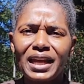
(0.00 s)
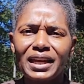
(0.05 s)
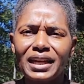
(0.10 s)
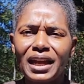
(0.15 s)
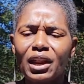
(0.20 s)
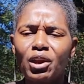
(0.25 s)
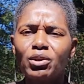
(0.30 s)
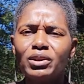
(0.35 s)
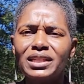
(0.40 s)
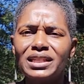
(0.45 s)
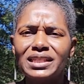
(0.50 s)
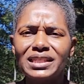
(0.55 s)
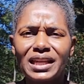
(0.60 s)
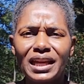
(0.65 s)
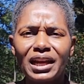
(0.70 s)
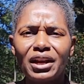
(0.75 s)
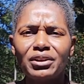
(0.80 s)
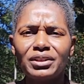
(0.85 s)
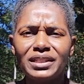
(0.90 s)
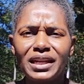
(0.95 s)
and not only
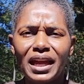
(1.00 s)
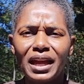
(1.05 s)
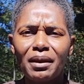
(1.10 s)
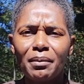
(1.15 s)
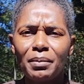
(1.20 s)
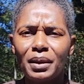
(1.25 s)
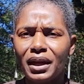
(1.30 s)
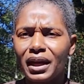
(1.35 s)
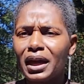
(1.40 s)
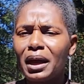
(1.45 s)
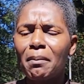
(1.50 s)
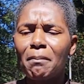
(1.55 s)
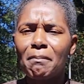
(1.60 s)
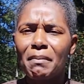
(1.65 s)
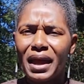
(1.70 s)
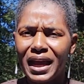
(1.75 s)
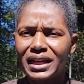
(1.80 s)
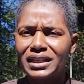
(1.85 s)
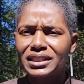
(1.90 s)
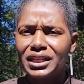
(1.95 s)
set our day but
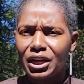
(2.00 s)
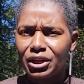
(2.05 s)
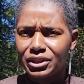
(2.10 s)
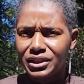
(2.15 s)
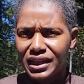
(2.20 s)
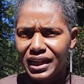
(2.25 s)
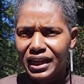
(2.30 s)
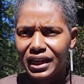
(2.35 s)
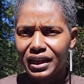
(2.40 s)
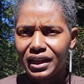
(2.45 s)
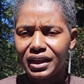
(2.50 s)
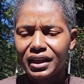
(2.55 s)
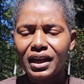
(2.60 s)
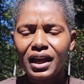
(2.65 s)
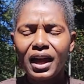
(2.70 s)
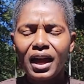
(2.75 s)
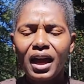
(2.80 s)
command our day.